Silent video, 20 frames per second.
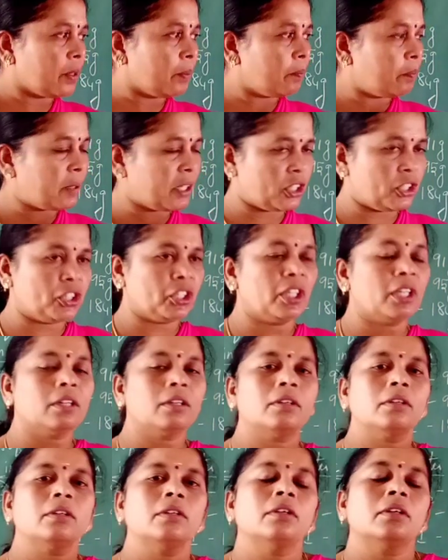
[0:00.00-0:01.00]
pressure
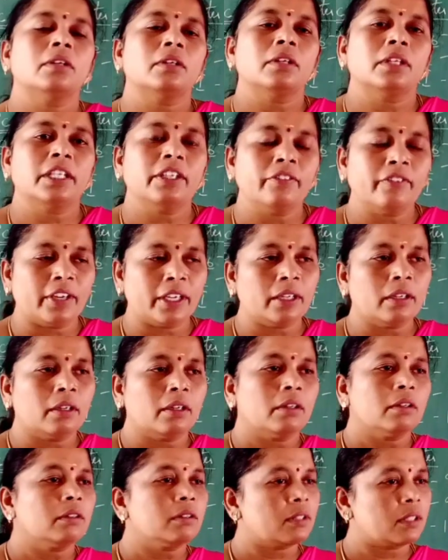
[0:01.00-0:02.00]
given
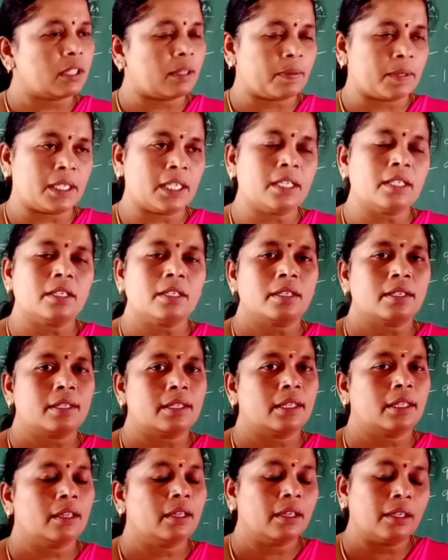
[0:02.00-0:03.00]
substance is,
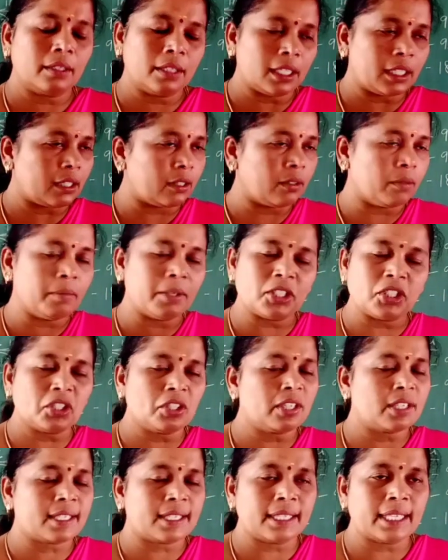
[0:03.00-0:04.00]
that machine
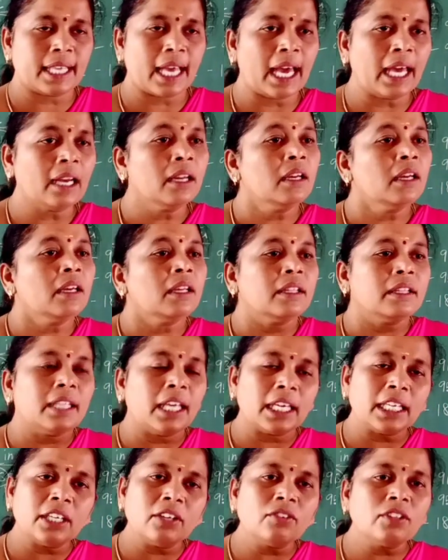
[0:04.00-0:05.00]
is that
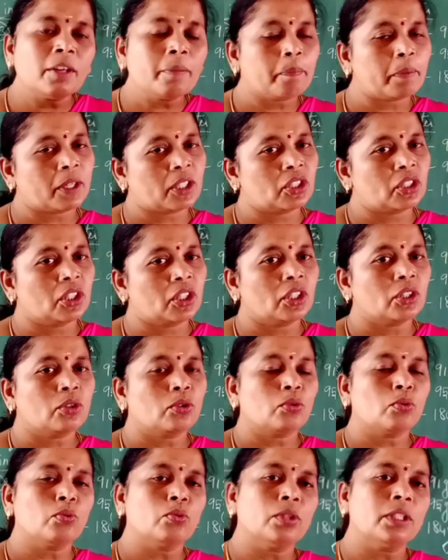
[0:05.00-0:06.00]
they give the pressure
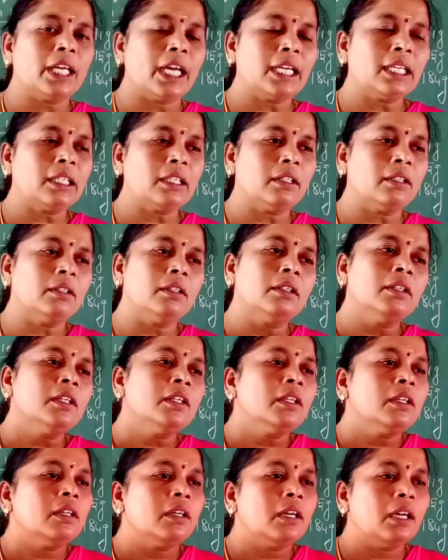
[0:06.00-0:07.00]
through that
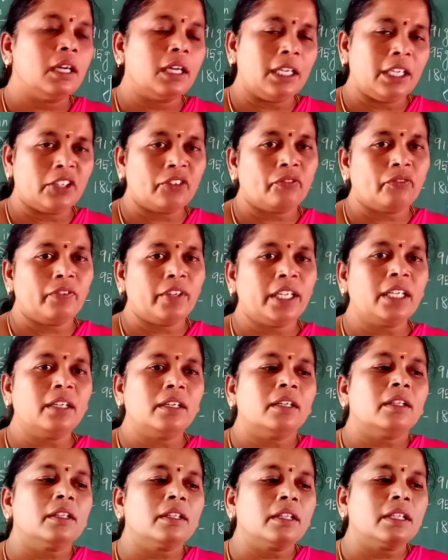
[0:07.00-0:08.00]
liquid.
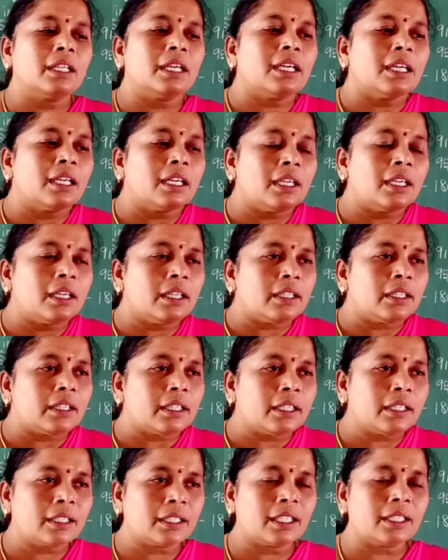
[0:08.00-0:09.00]

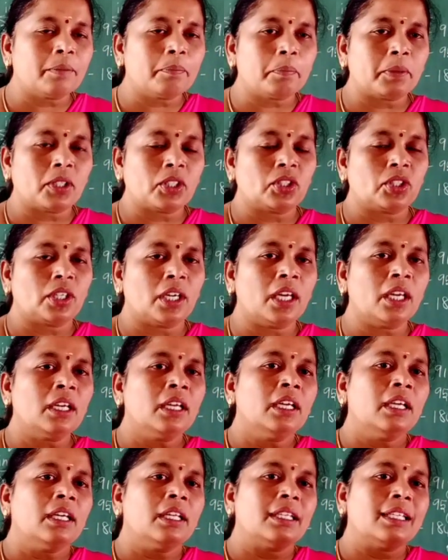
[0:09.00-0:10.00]
In that pressure,
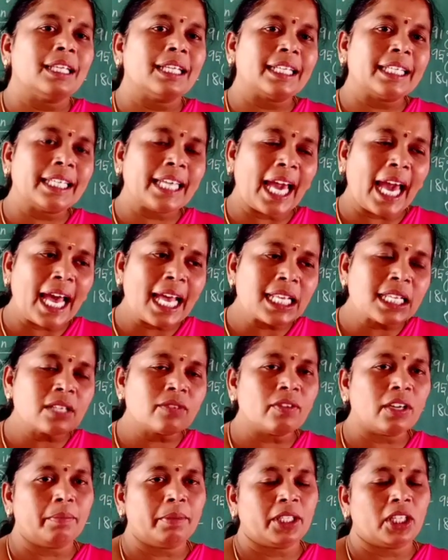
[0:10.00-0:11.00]
the gas
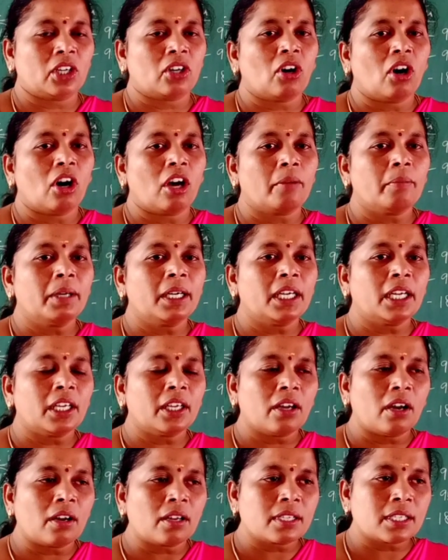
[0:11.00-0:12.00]
will be, the carbon
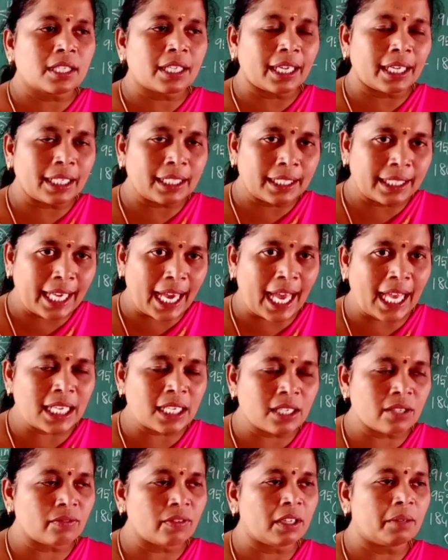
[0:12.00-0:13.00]
dioxide gas
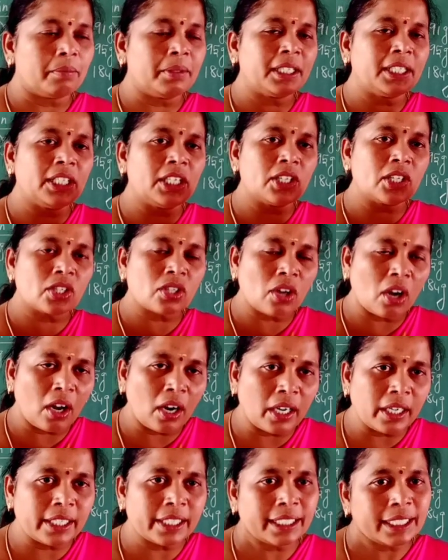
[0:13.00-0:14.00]
will be
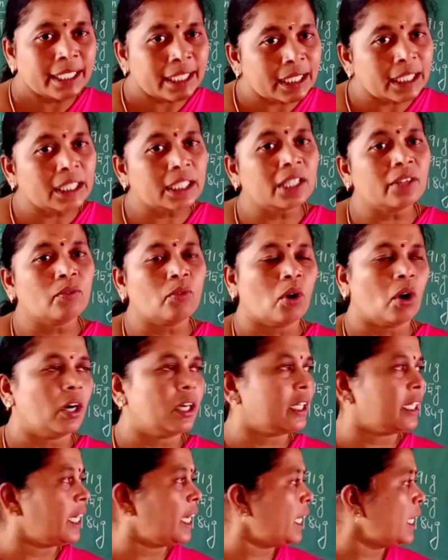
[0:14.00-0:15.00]
dissolved in the
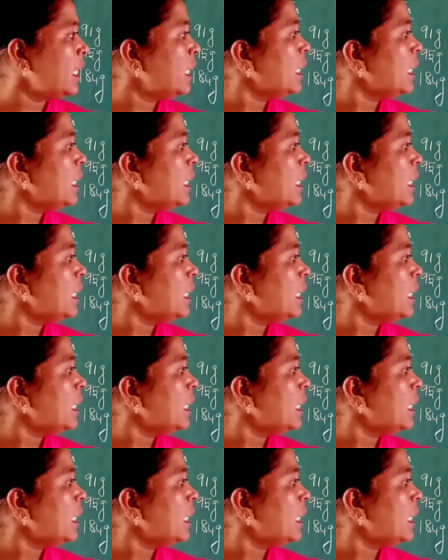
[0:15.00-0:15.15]
water,